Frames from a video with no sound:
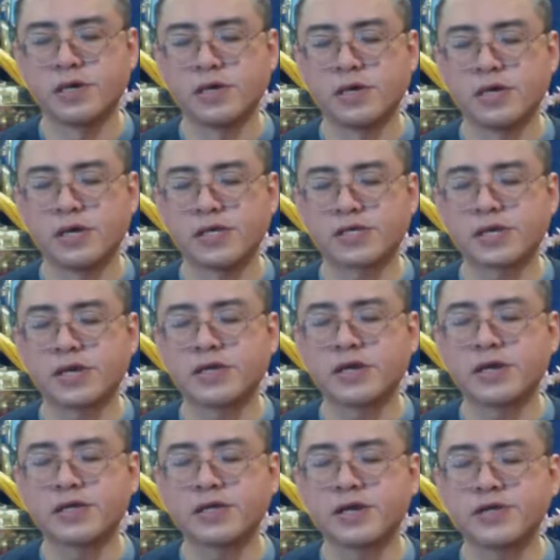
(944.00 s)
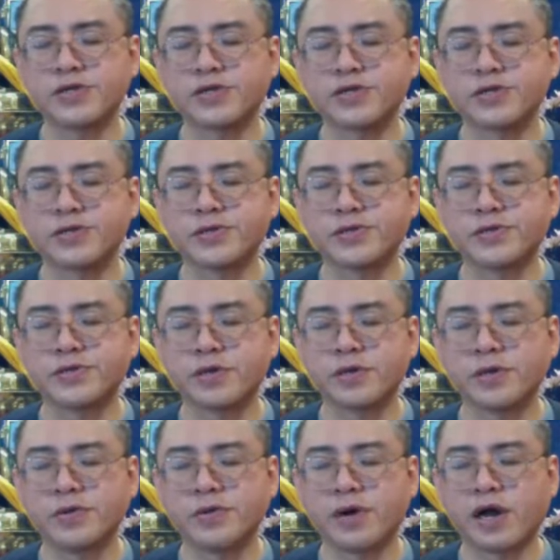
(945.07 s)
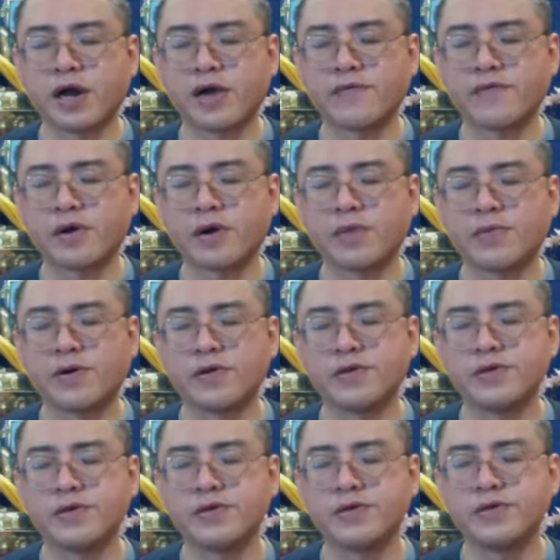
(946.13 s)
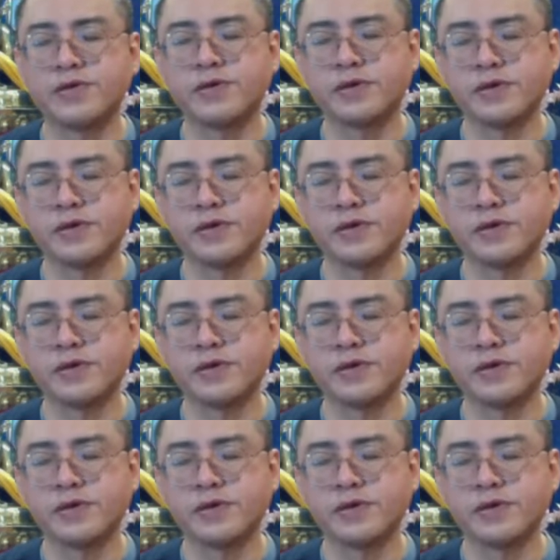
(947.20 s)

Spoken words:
Extend our attention to the lower half of our body.